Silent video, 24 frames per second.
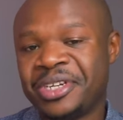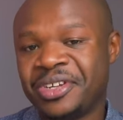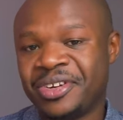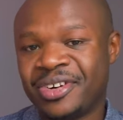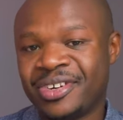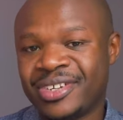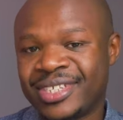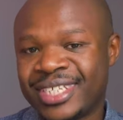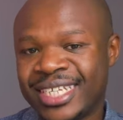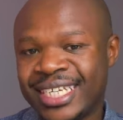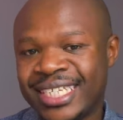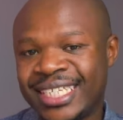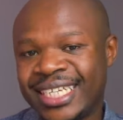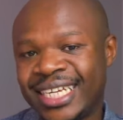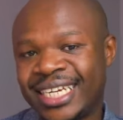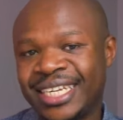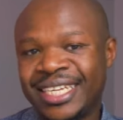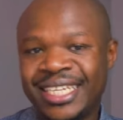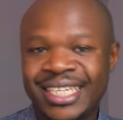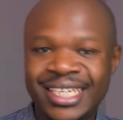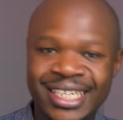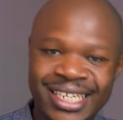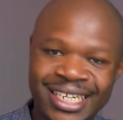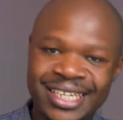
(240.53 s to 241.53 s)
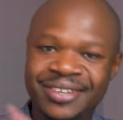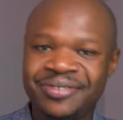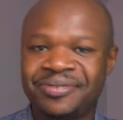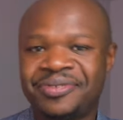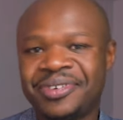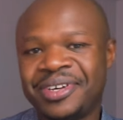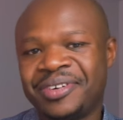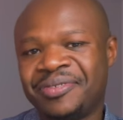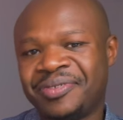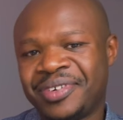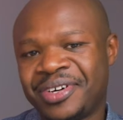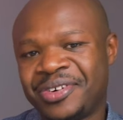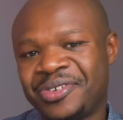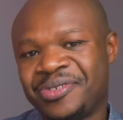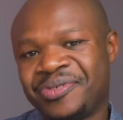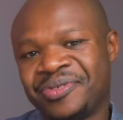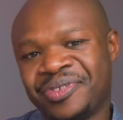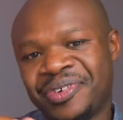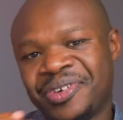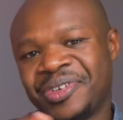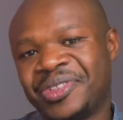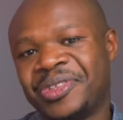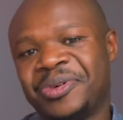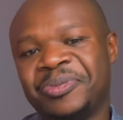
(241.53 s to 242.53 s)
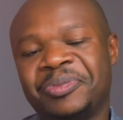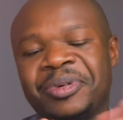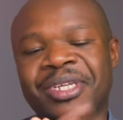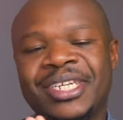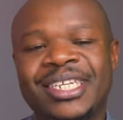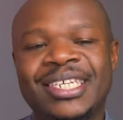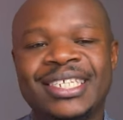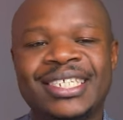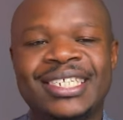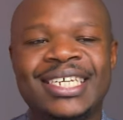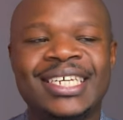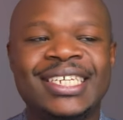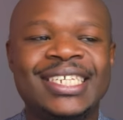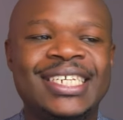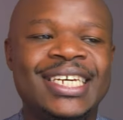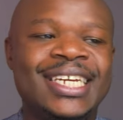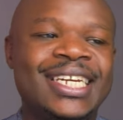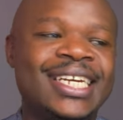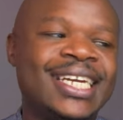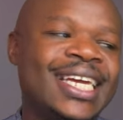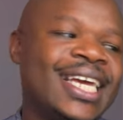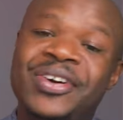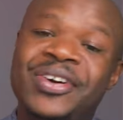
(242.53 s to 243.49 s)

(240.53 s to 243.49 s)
neurosurgery in favor of orthopedic surgery.